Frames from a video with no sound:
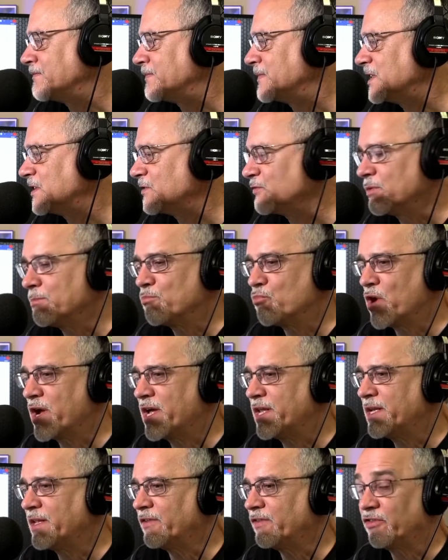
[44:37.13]
This is from
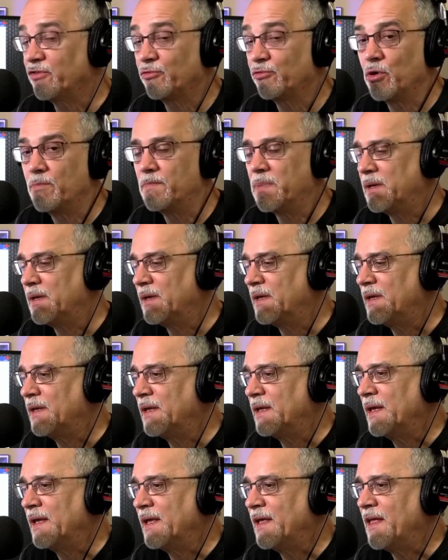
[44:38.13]
Brandon Stroop.
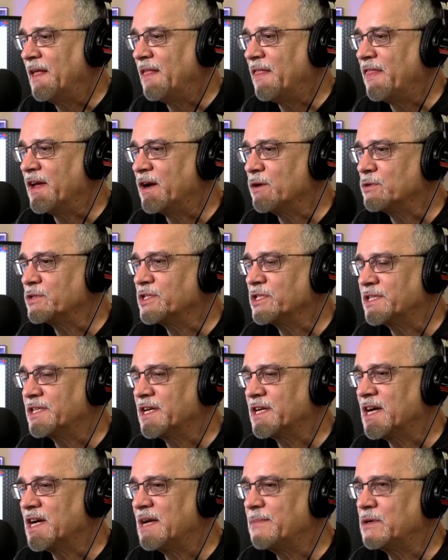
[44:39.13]
There was a
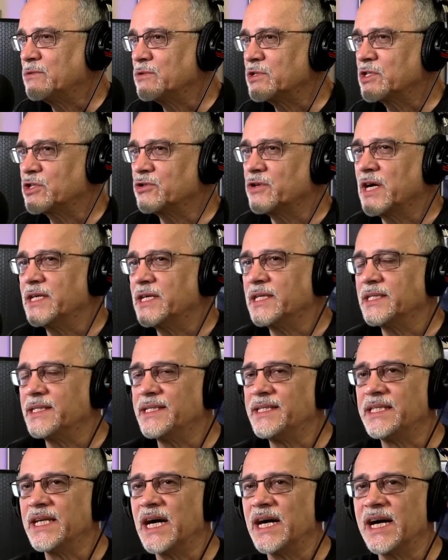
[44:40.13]
time I was trying to
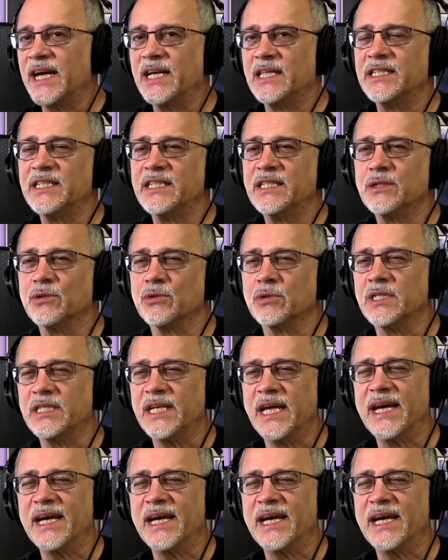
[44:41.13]
dial in or